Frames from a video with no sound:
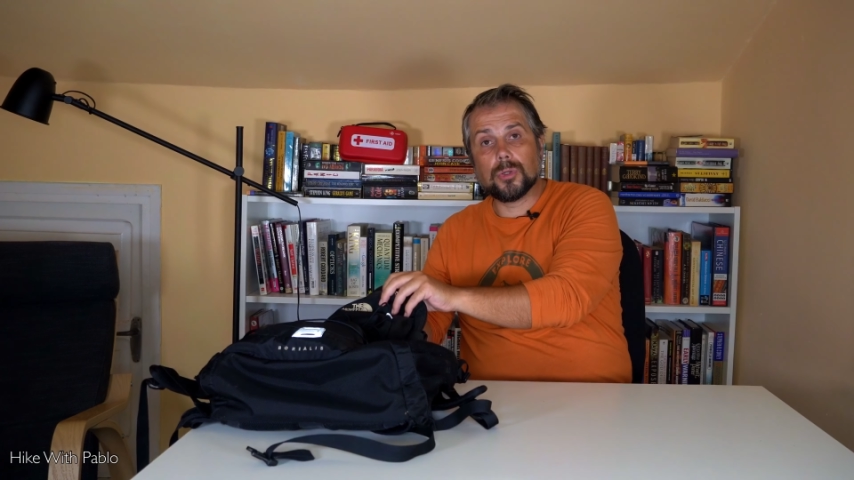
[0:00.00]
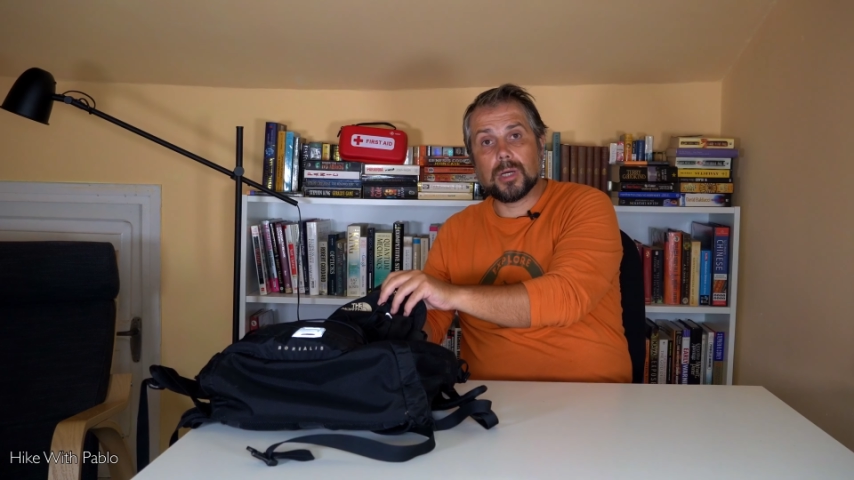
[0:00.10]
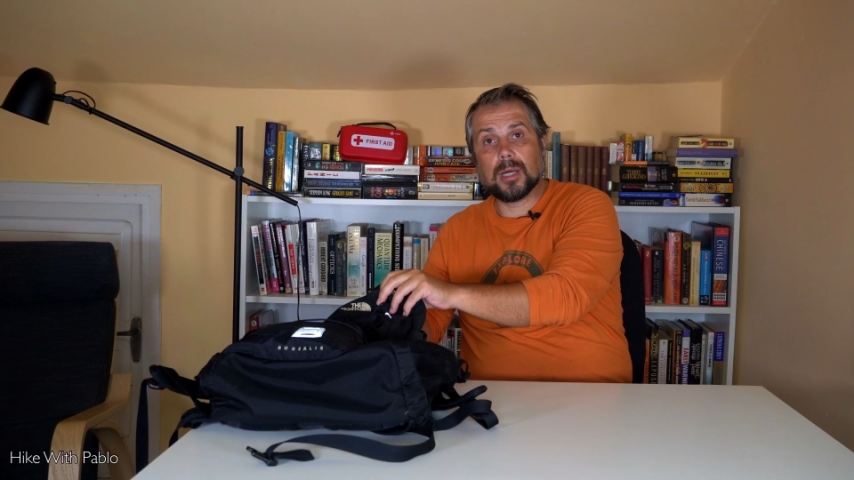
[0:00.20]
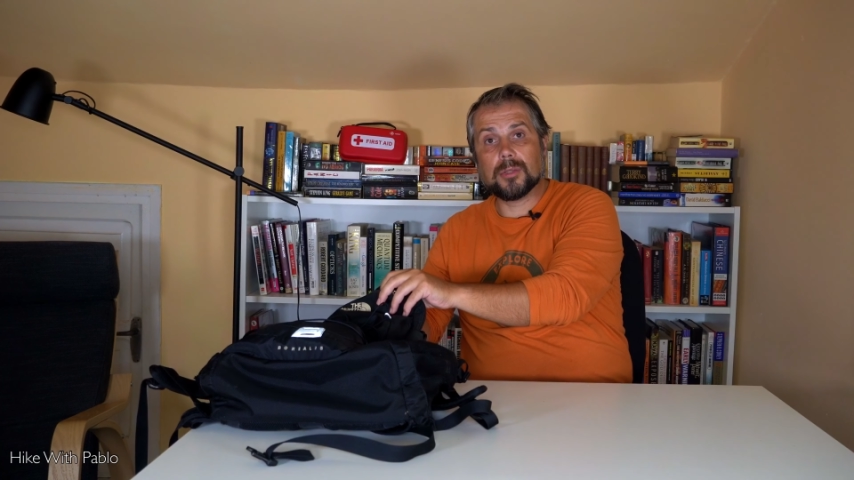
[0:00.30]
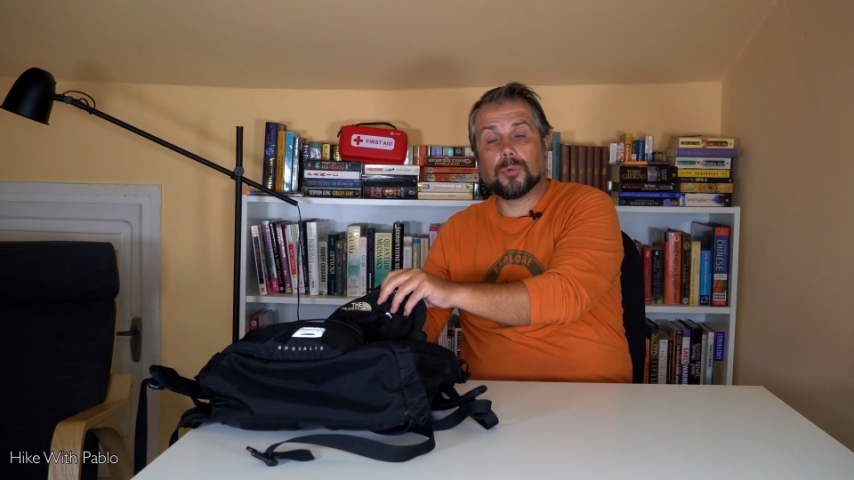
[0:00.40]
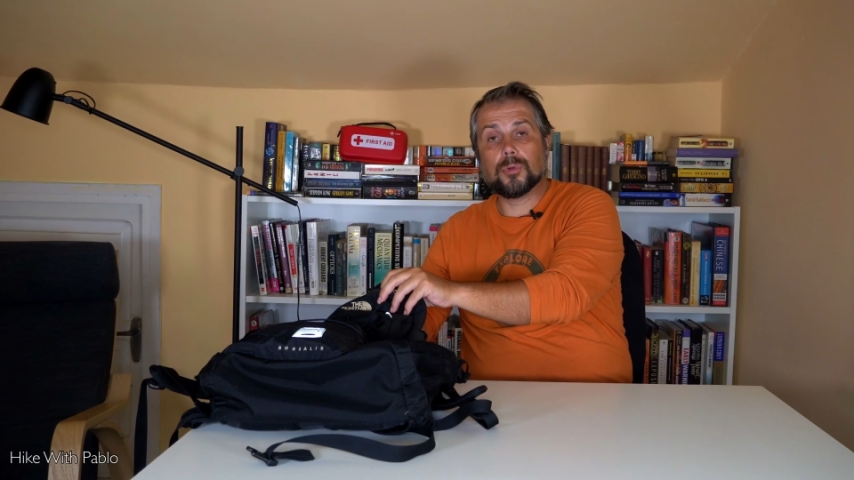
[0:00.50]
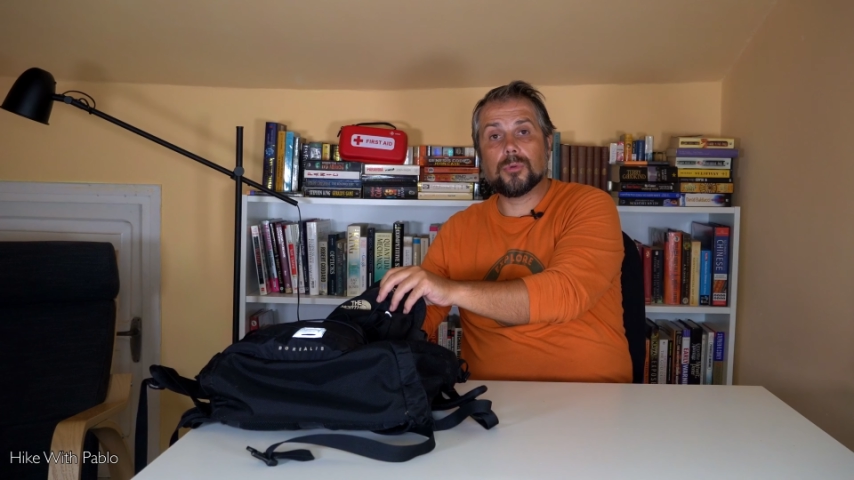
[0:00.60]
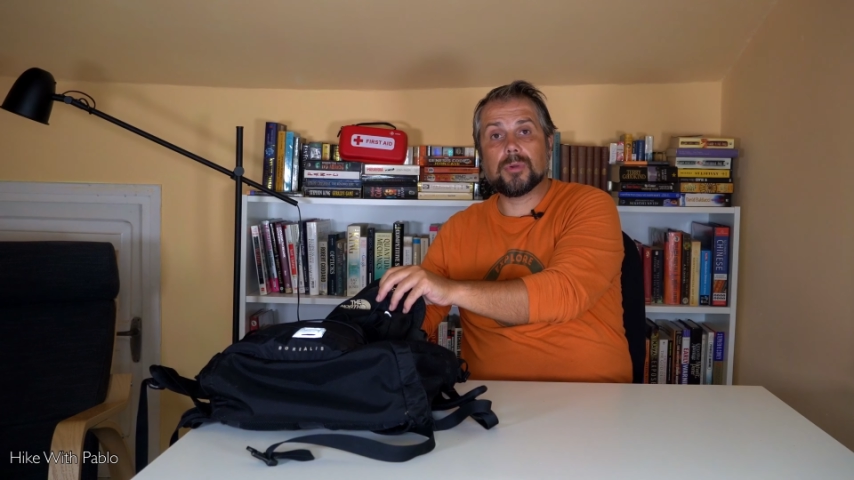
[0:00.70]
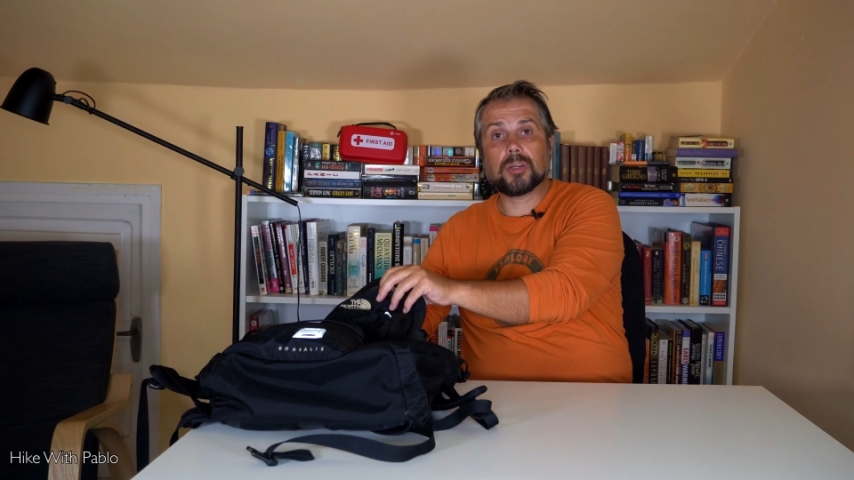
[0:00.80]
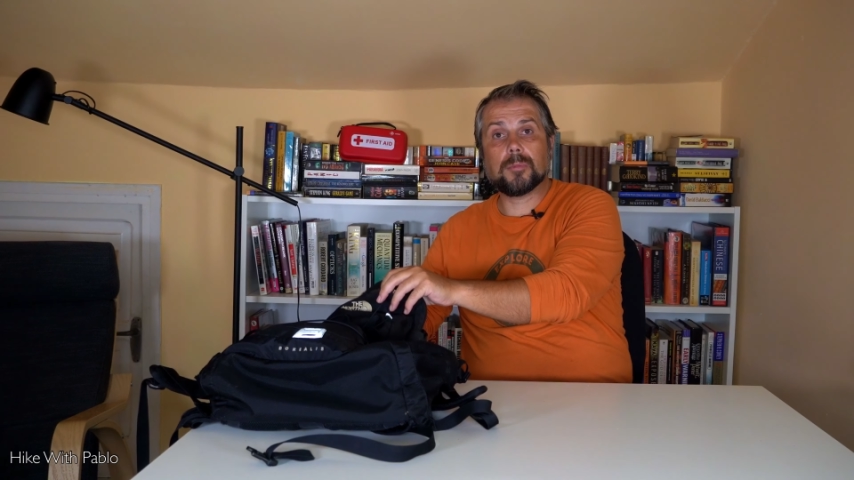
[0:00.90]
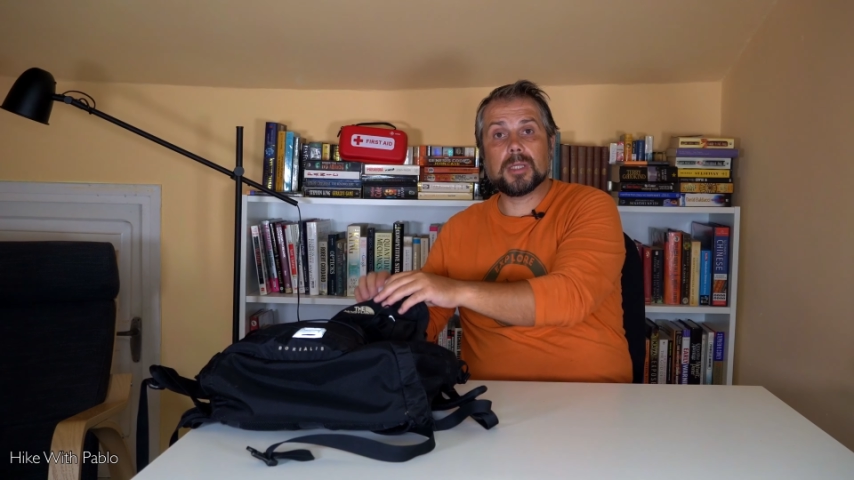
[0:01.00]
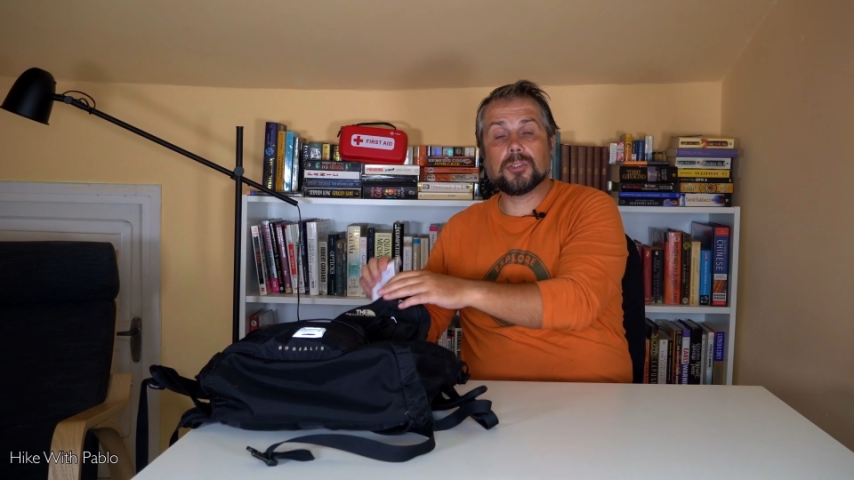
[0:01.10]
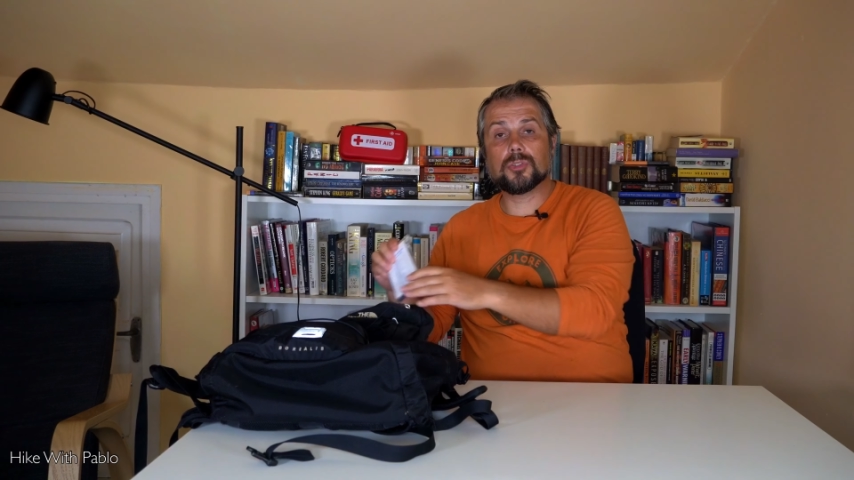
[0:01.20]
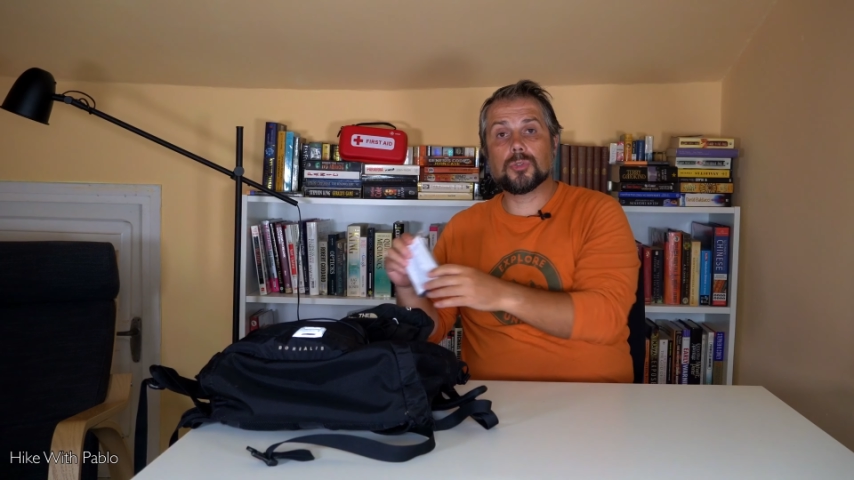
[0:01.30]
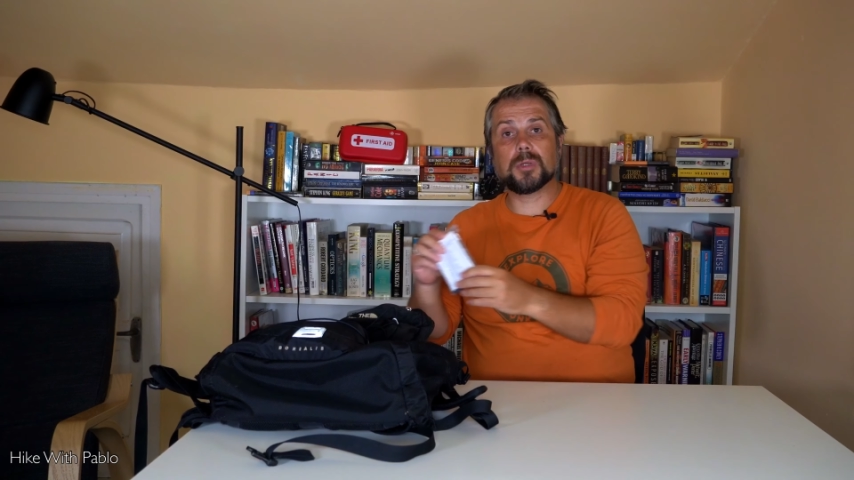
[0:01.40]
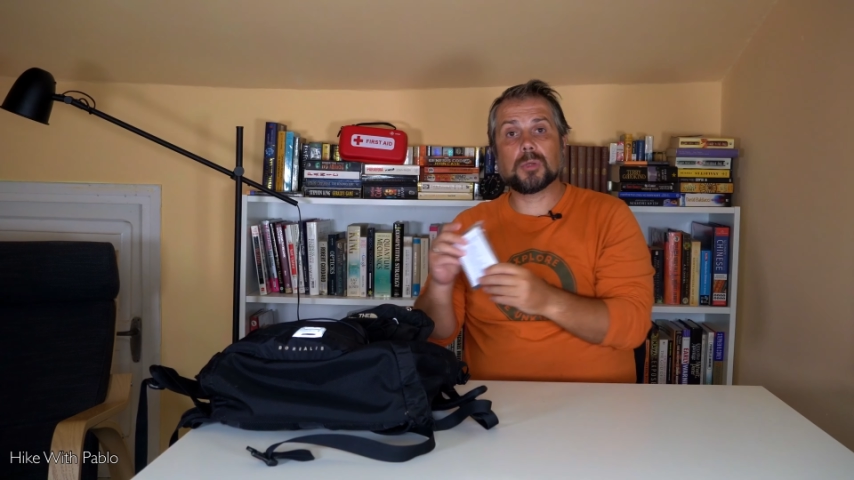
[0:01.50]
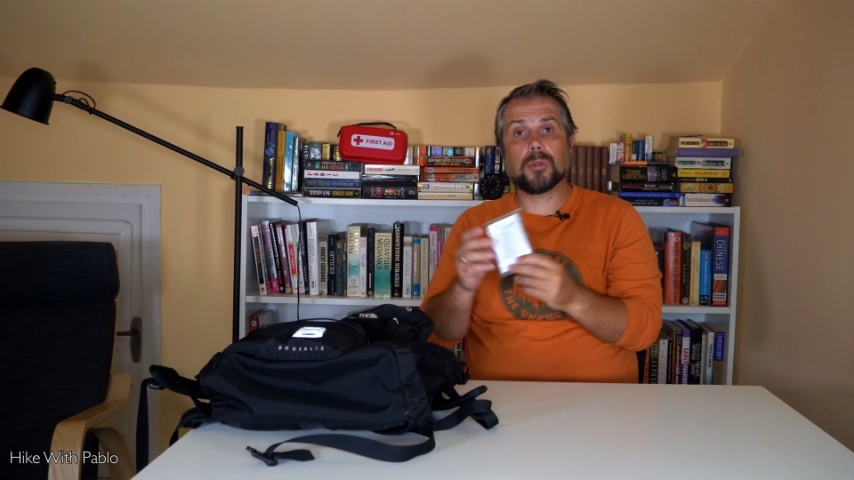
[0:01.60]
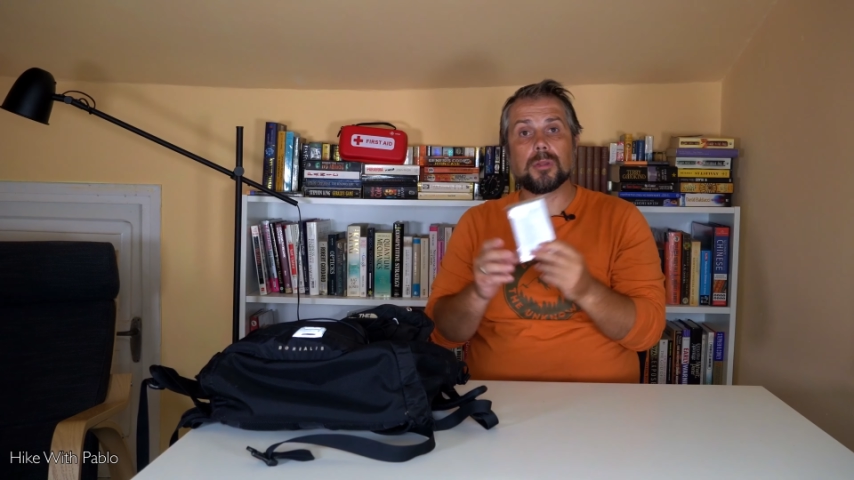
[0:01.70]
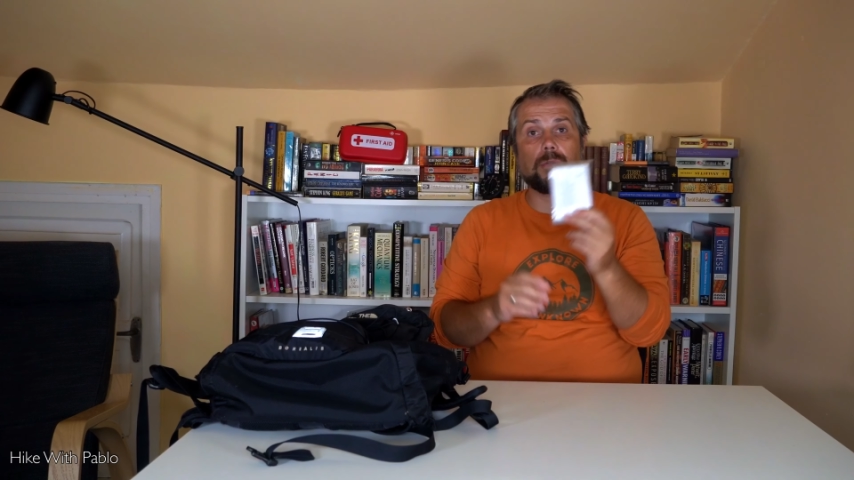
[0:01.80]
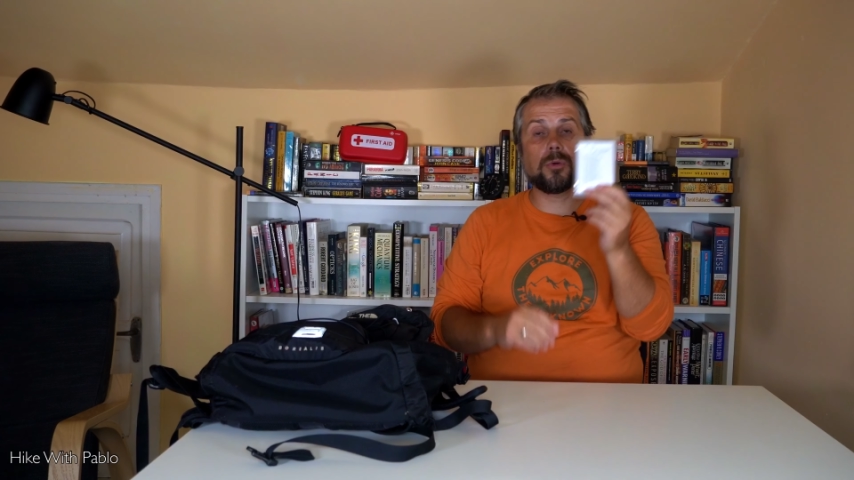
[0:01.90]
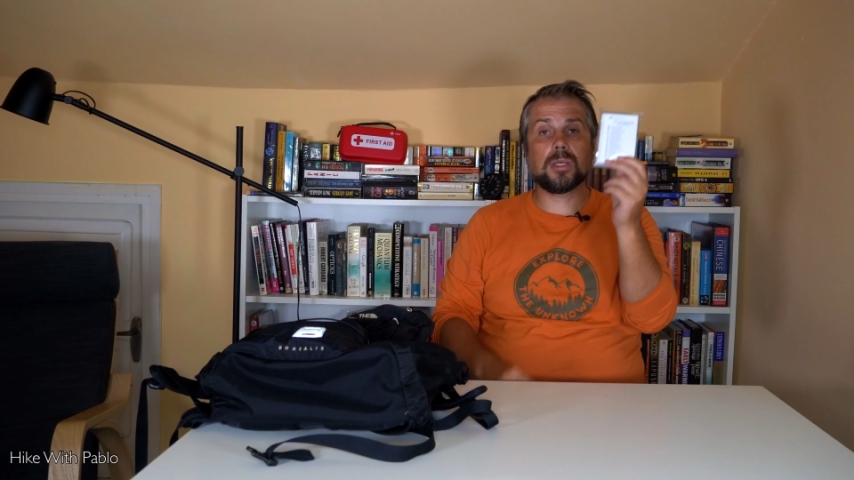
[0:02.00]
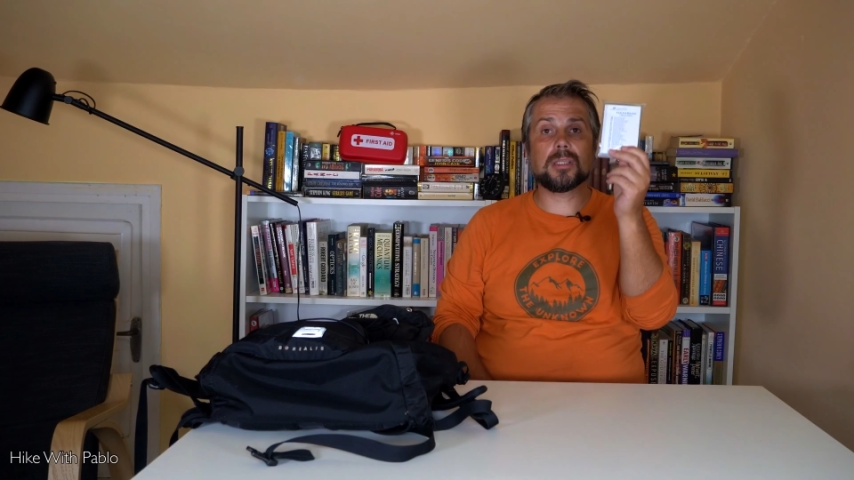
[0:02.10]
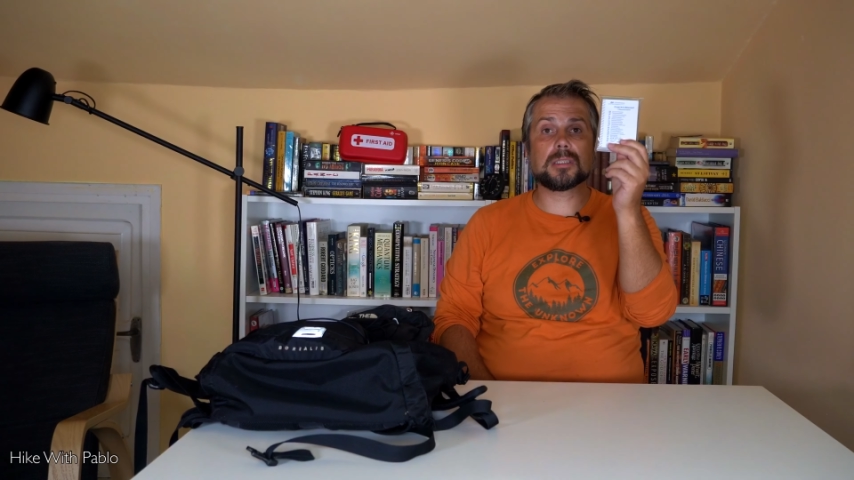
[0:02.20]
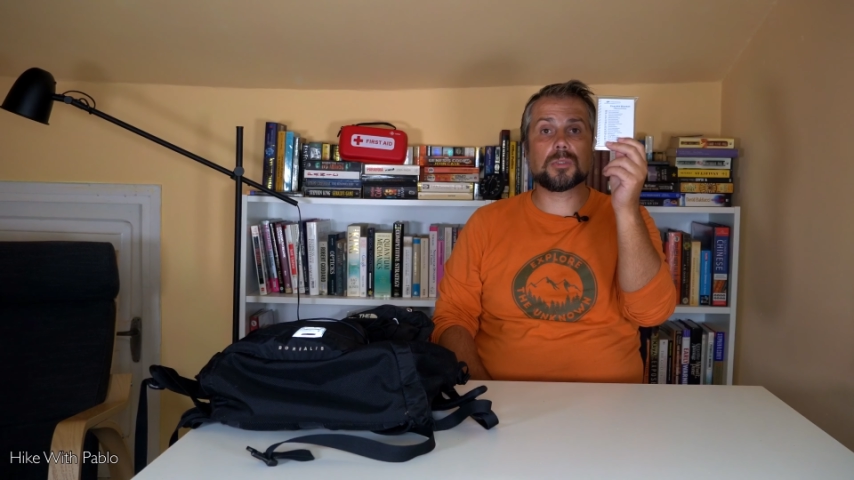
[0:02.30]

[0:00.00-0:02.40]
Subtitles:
I will recommend you to bring with you is